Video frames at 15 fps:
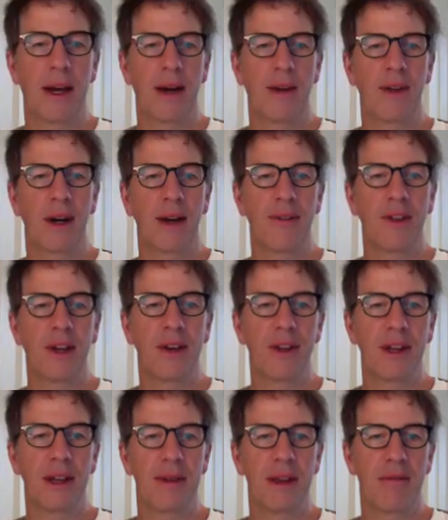I've covered
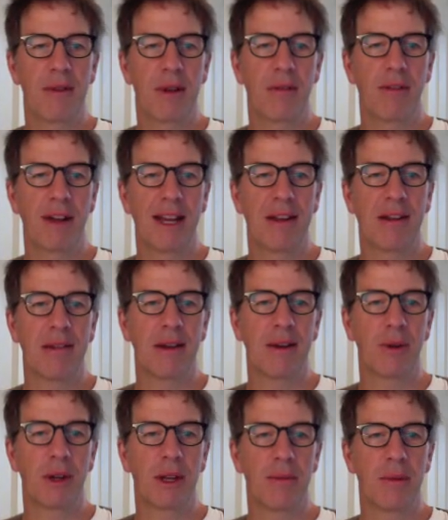him in red because I
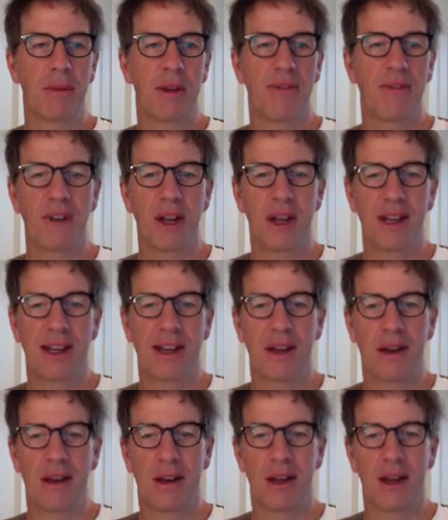want him to be flooded
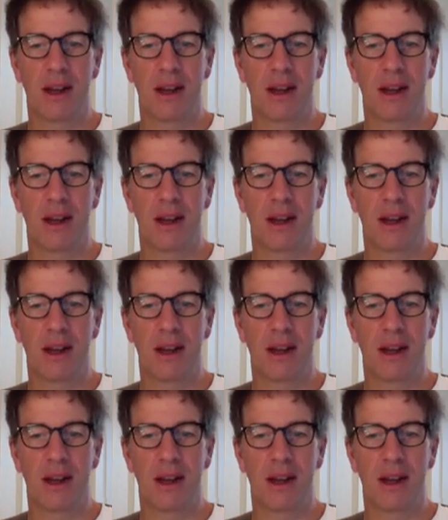and